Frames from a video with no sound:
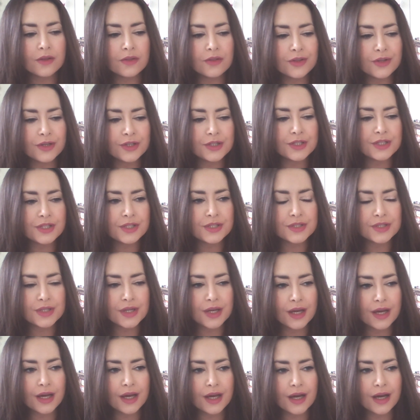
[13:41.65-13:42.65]
that
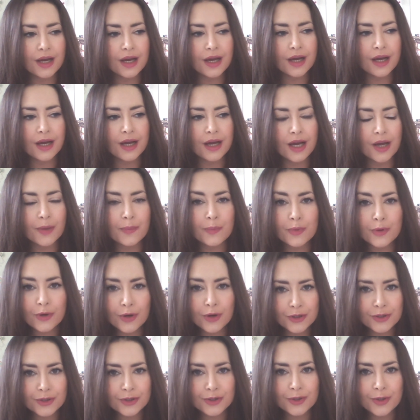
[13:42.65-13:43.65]
a
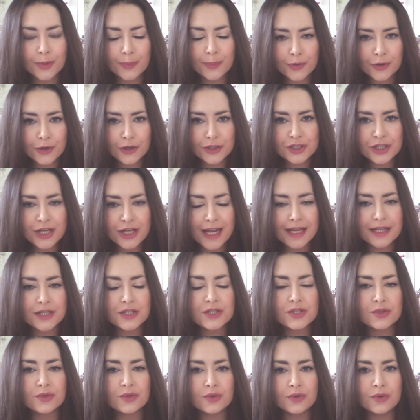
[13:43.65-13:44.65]

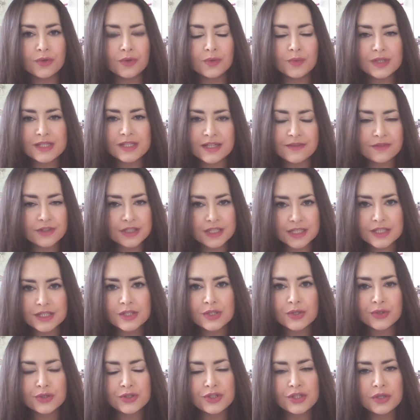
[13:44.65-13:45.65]
project or whatever it
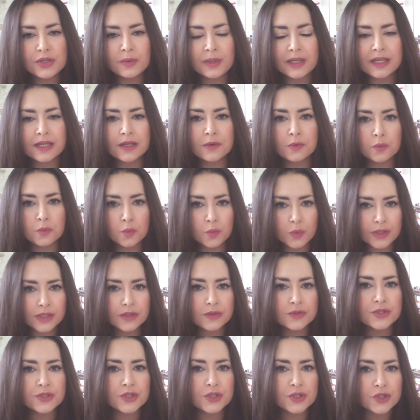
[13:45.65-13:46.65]
is you're doing
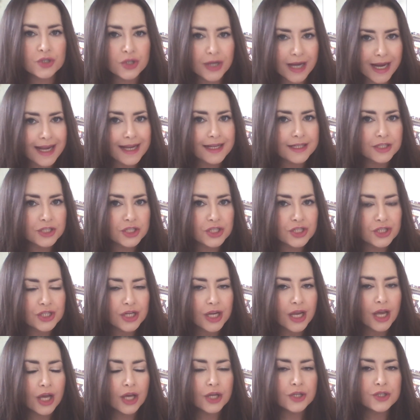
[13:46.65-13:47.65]
will stretch
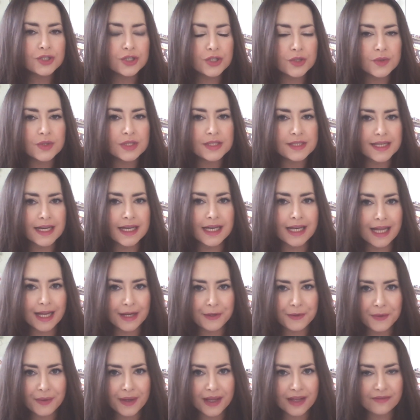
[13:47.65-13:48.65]
to the
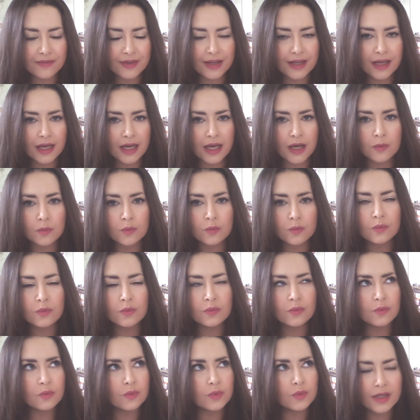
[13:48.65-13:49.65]
deadline you give it, and
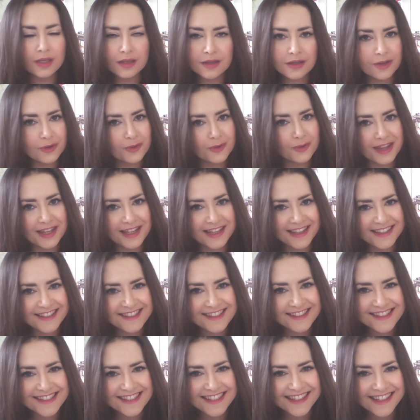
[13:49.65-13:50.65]
we know
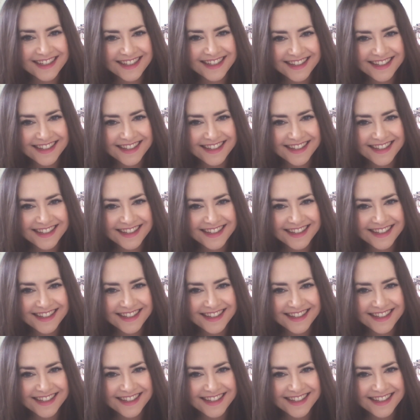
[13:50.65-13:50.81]
this.